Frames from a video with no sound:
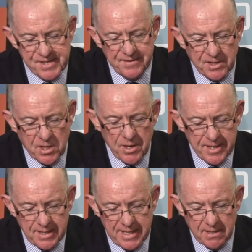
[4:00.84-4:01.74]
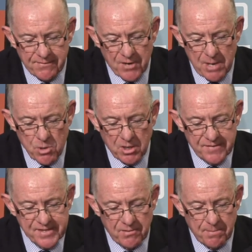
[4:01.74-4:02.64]
in the current legal framework of
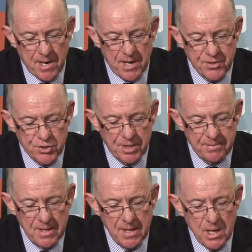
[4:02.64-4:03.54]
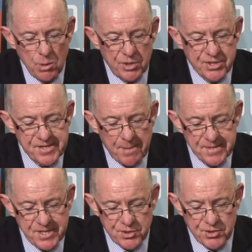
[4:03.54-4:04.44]
civil partnership, which as
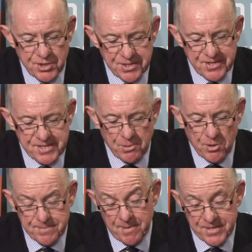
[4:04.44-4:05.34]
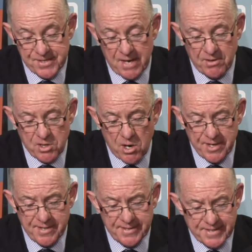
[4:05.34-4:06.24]
opposition justice spokesperson I
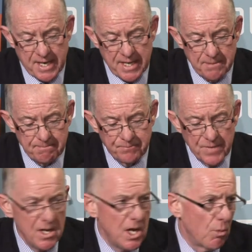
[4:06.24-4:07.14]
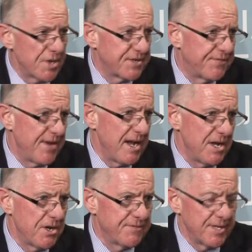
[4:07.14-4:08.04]
recorded at the time, was the
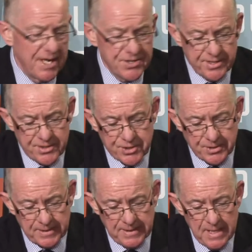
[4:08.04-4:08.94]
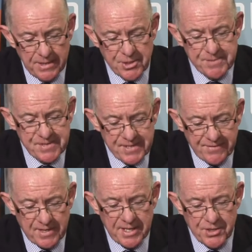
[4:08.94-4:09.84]
failure of the legislature to
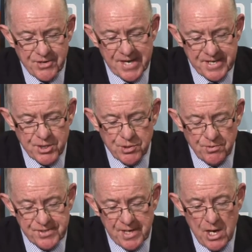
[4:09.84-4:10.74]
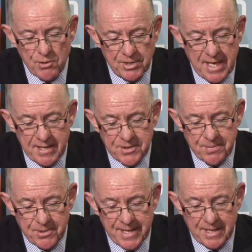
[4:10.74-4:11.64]
specifically address issues relating to
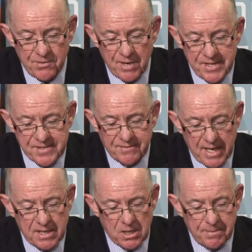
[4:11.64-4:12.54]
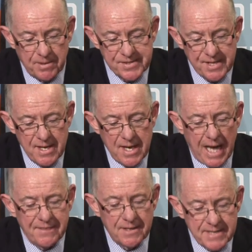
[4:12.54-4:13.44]
parental rights of gay couples
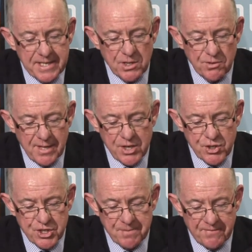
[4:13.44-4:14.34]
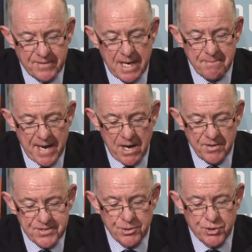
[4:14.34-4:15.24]
and the legal relationship of gay
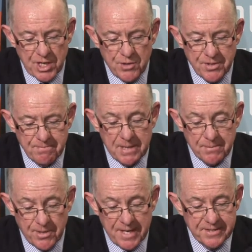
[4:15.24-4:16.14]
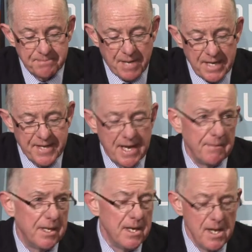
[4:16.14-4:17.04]
parents to children being parented by
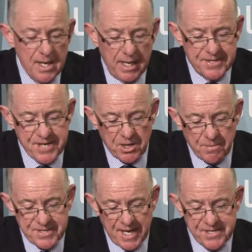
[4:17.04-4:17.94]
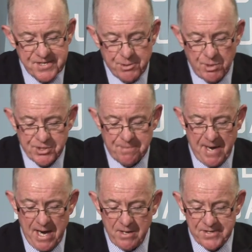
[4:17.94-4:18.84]
them in circumstances to which the
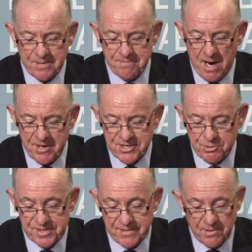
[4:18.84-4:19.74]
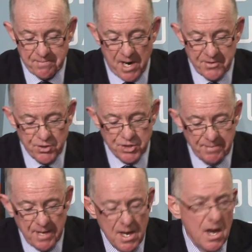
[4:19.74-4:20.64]
parents are parties to a civil
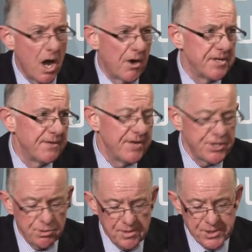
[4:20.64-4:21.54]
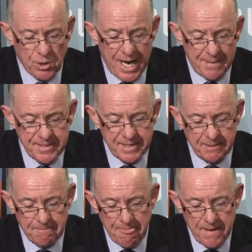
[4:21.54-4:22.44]
partnership or individuals cohabiting
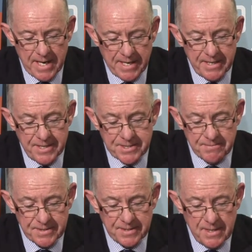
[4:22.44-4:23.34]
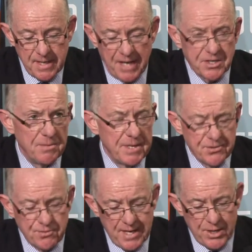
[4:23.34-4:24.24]
in an intimate and
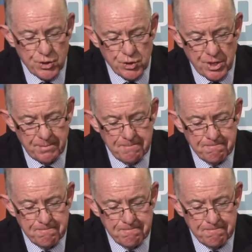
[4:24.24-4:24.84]
committed relationship.